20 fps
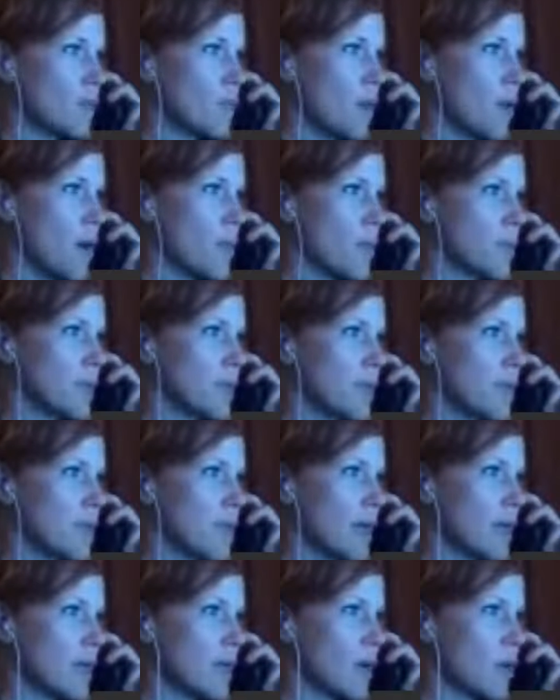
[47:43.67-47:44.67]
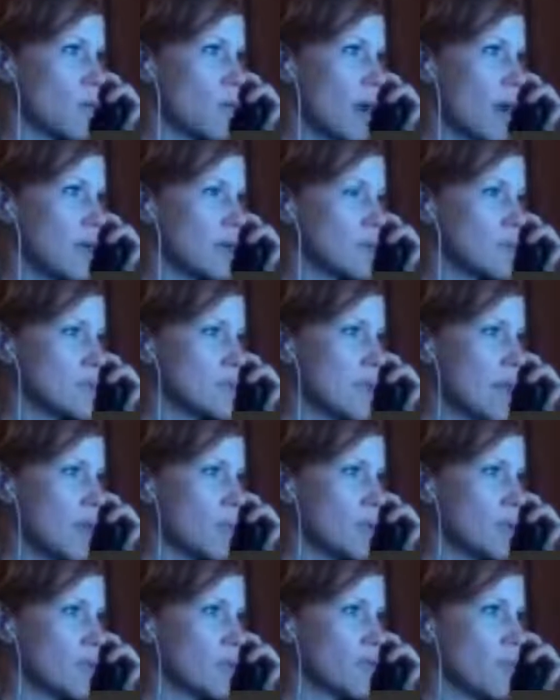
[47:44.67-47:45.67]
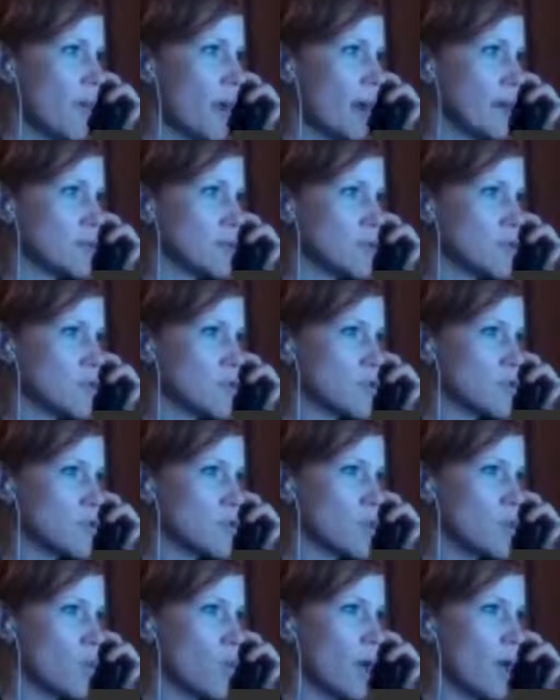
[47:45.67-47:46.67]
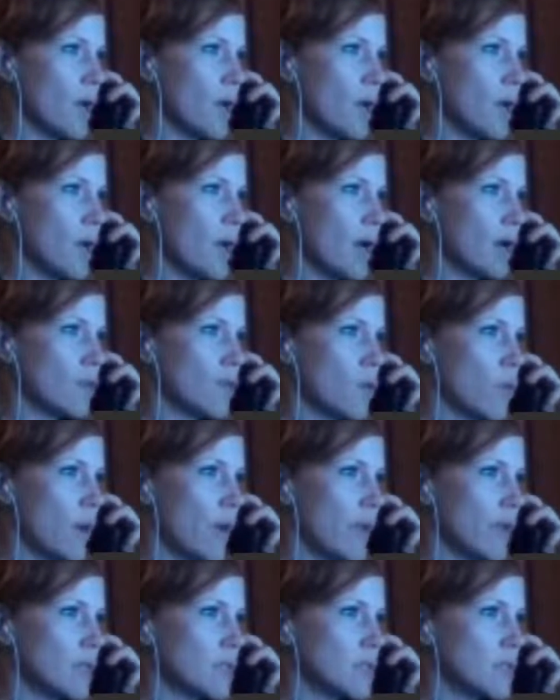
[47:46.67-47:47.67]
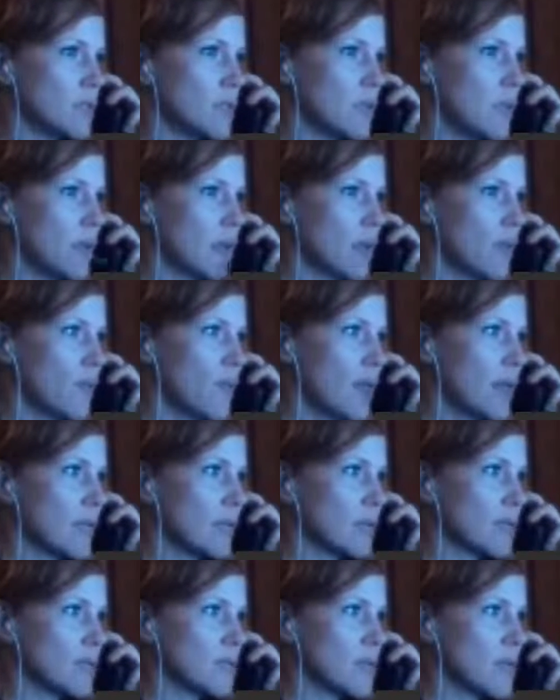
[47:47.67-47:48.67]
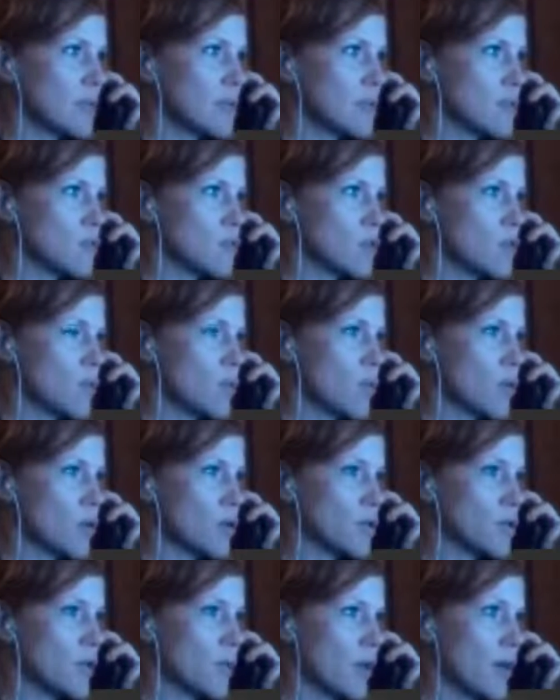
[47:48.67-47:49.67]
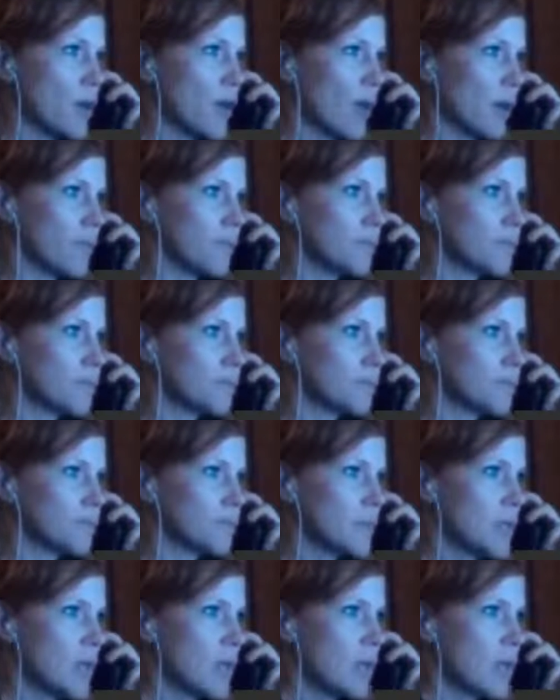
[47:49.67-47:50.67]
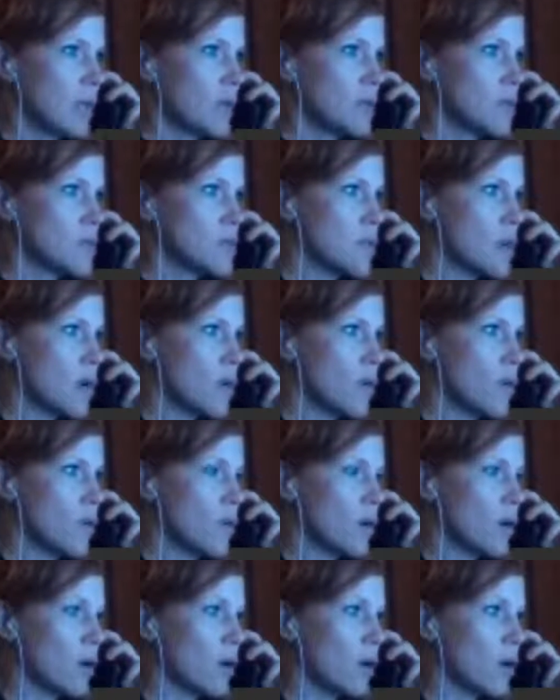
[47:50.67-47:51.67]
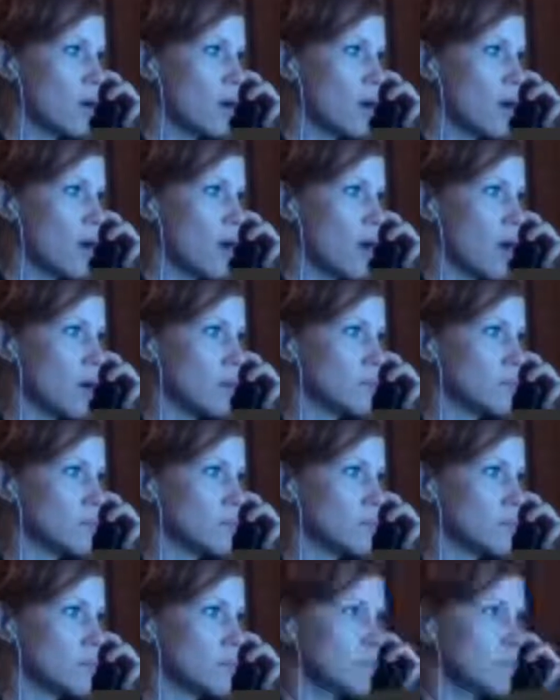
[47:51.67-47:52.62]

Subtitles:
the probability that a random sample of passengers will have a weight that is as extreme or more extreme. Okay, so I